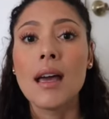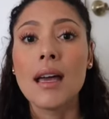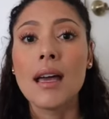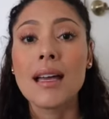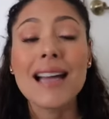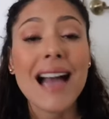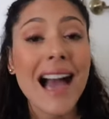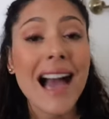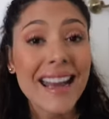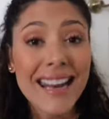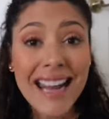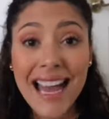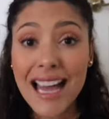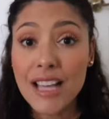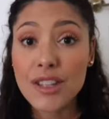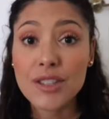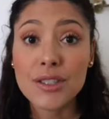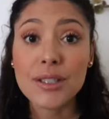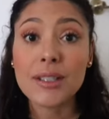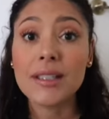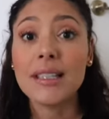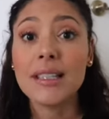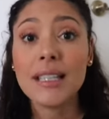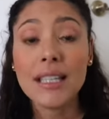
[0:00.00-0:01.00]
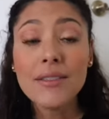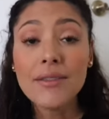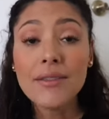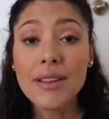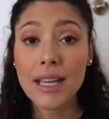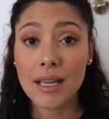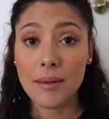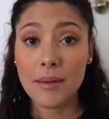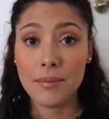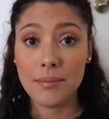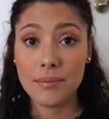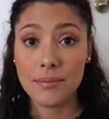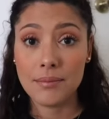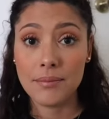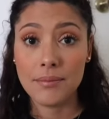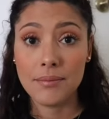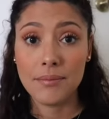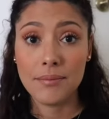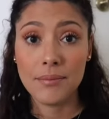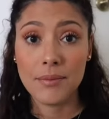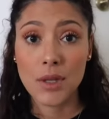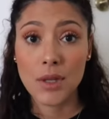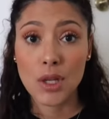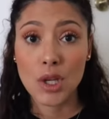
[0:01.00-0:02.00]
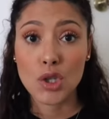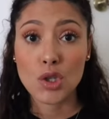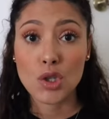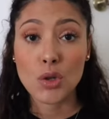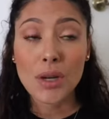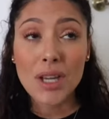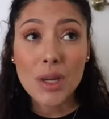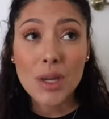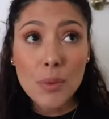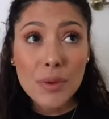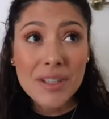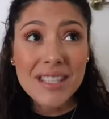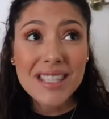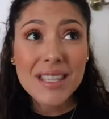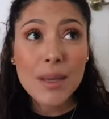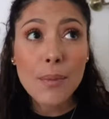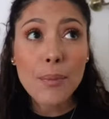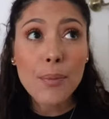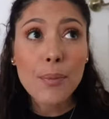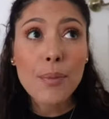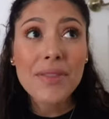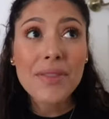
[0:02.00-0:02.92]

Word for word: God had to leave him. So it was the,